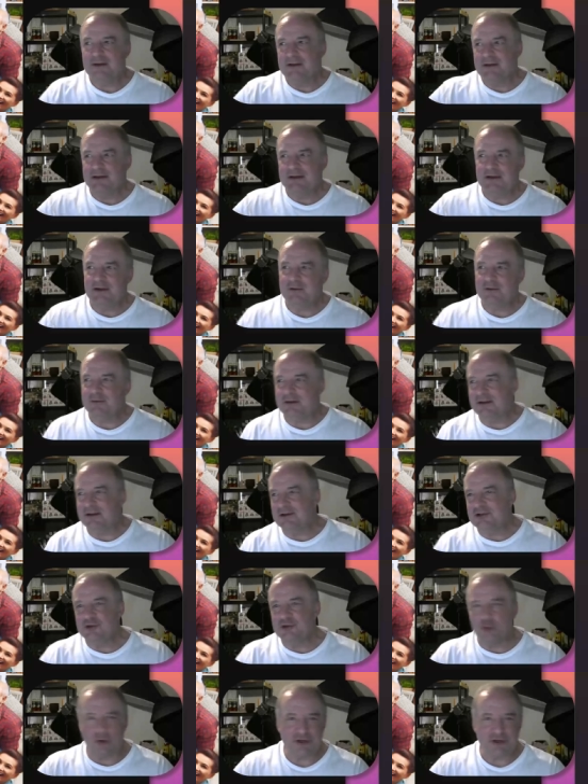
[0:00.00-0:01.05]
you know,
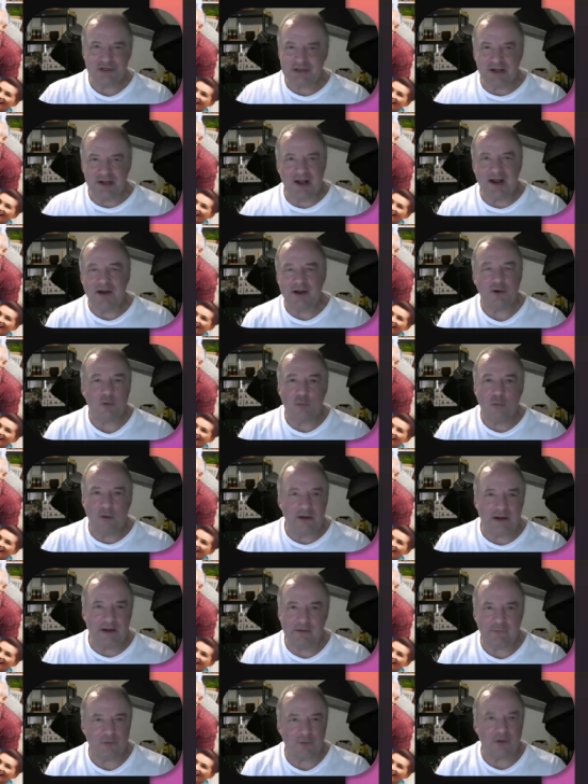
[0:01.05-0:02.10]
George and I, or
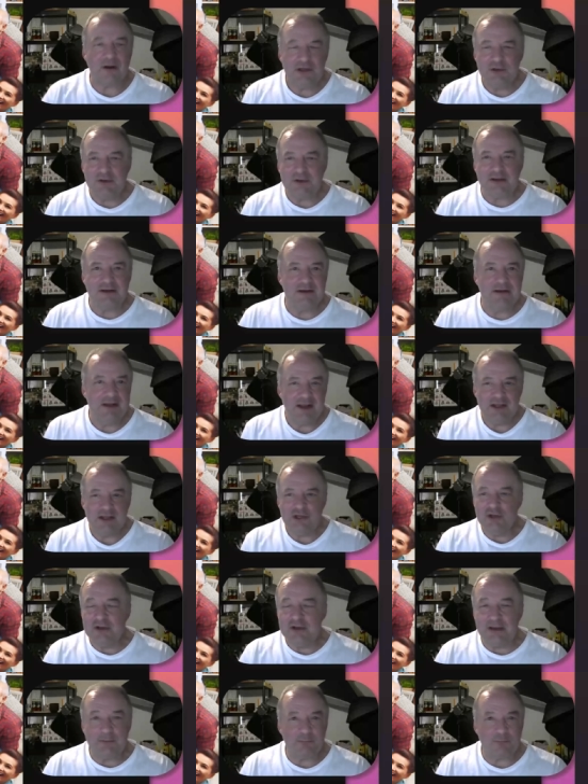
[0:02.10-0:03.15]
whatever. You
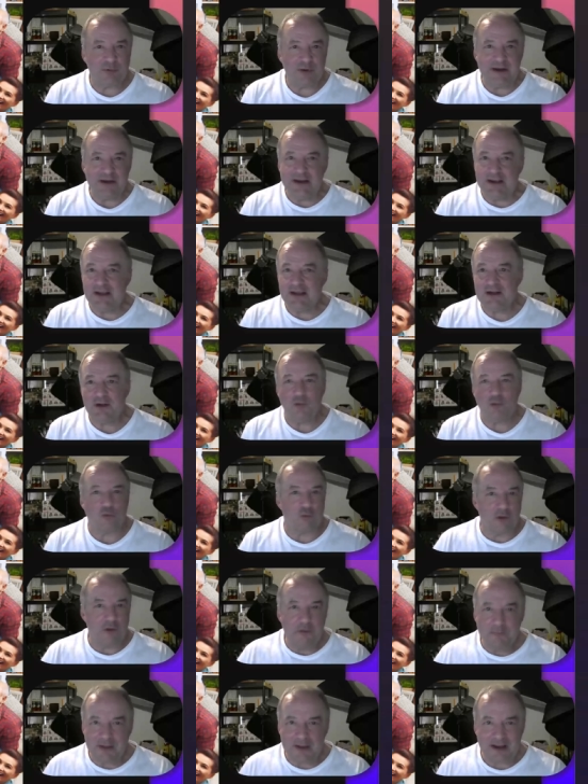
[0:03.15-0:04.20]
can bring in a
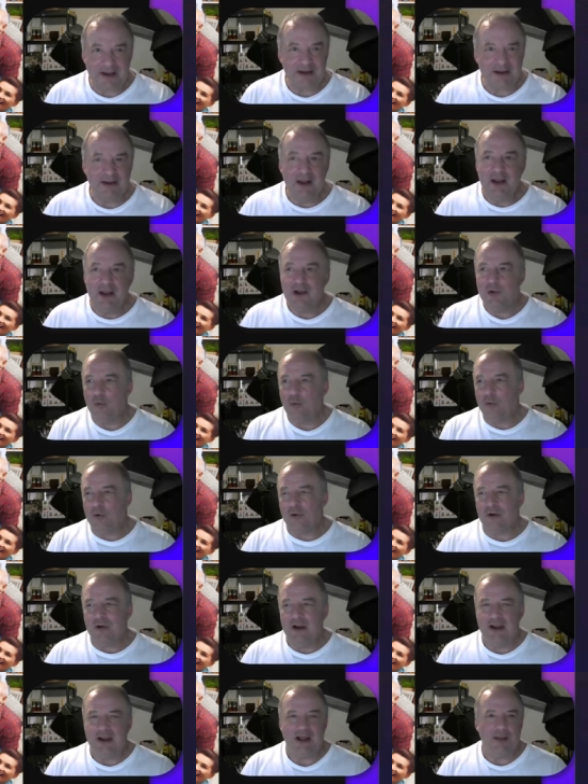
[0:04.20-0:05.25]
roommate
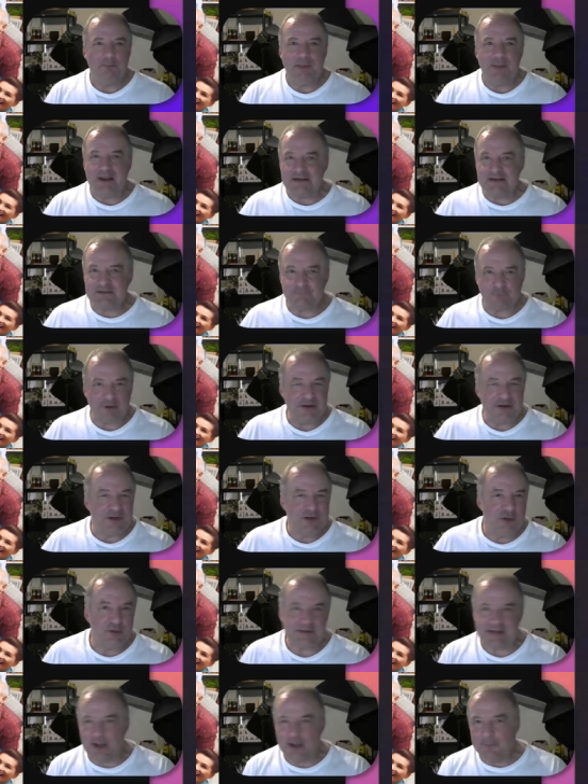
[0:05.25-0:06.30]
or a best friend
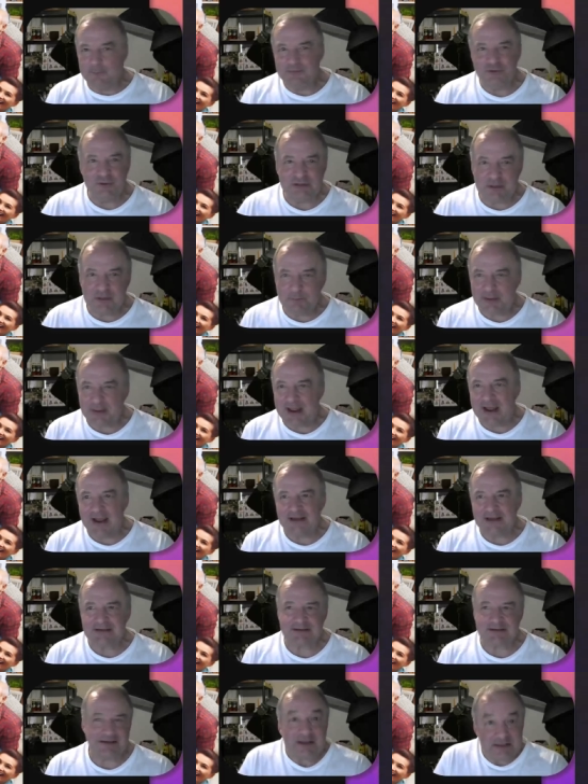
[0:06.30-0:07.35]
who's helped you in the
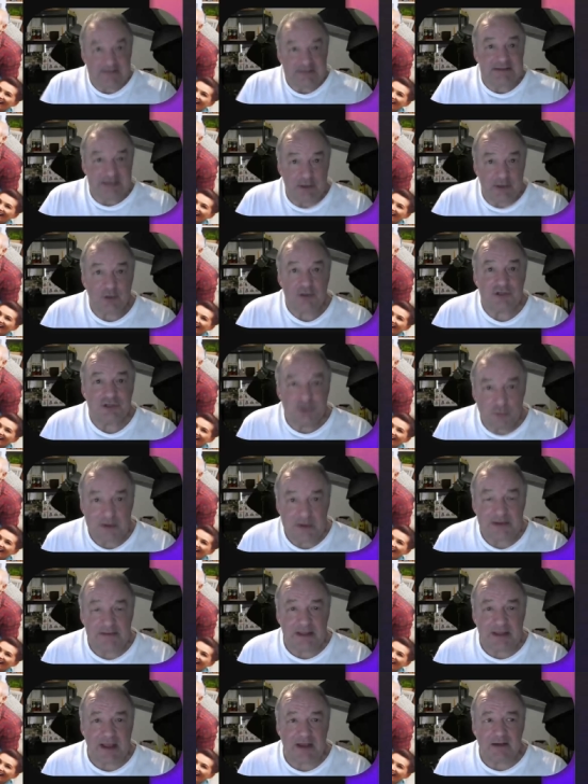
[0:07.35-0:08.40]
past. Consider
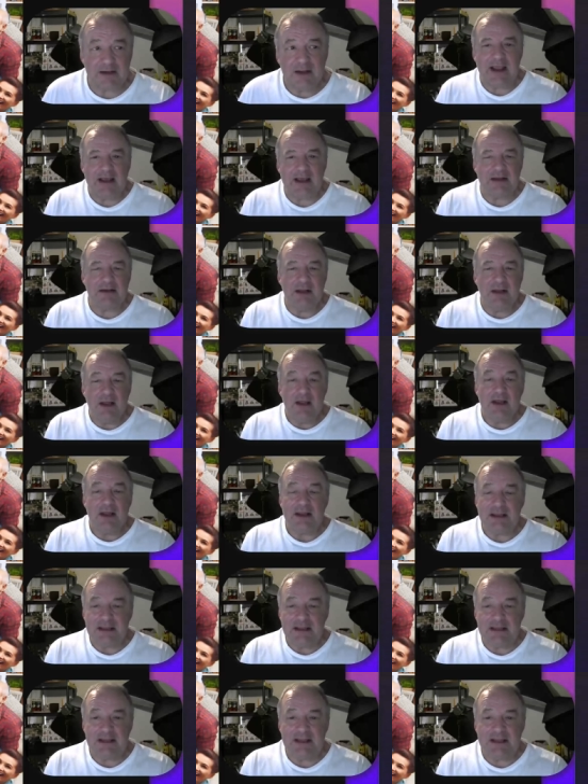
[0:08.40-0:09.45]
doing that, and
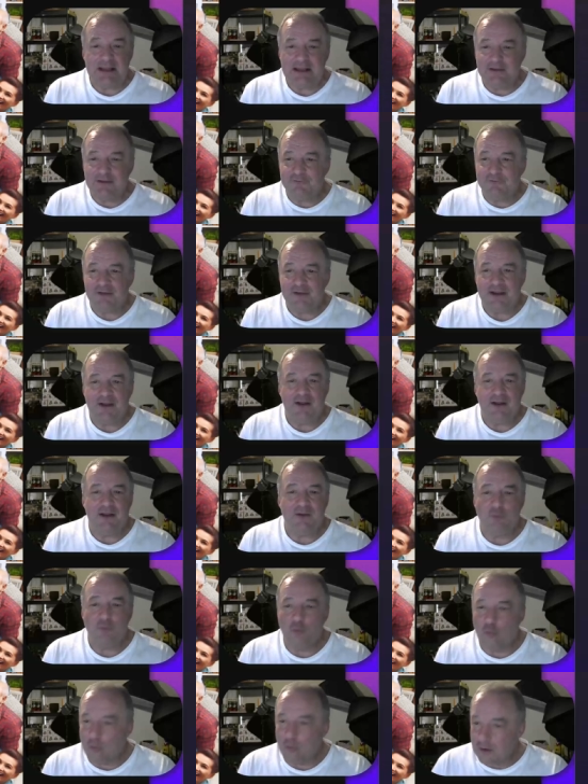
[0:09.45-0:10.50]
If
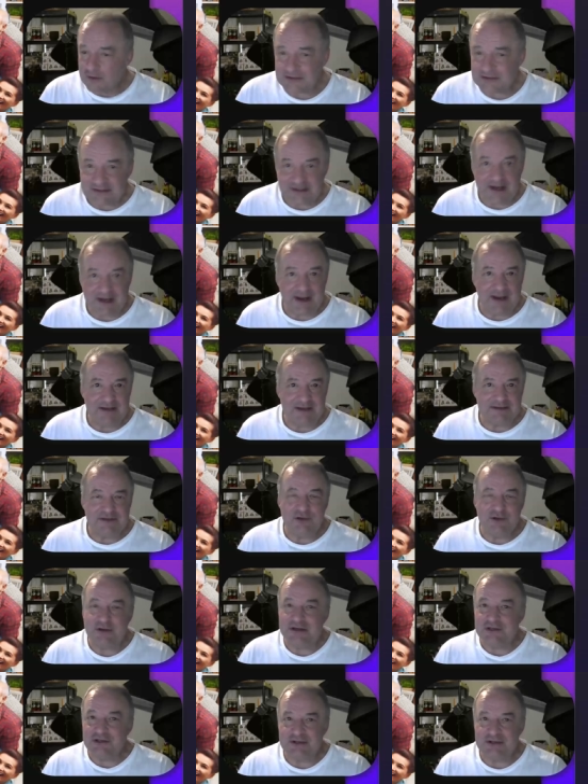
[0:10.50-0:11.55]
worst case,
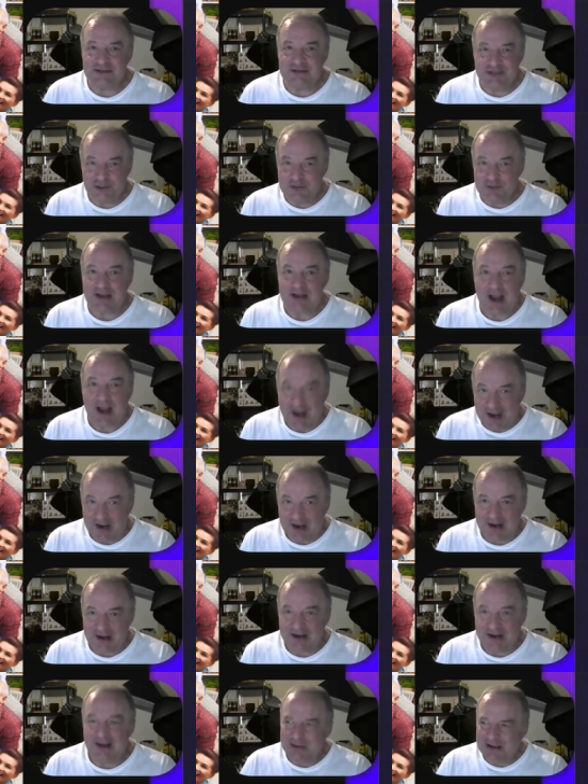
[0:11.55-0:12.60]
you can just use
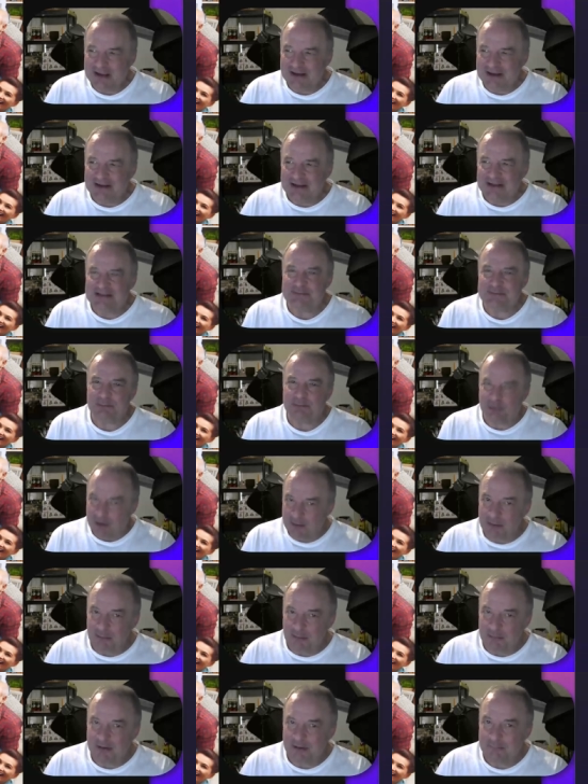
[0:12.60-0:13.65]
I, but it's
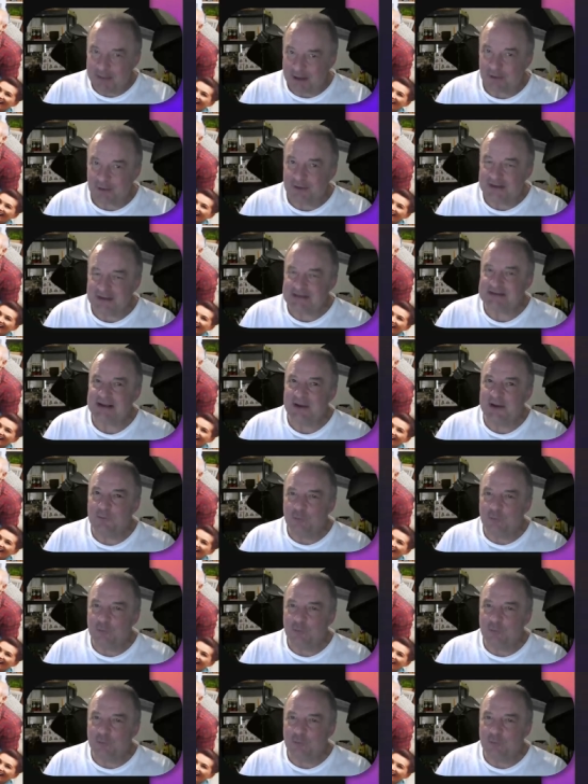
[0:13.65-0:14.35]
probably better to say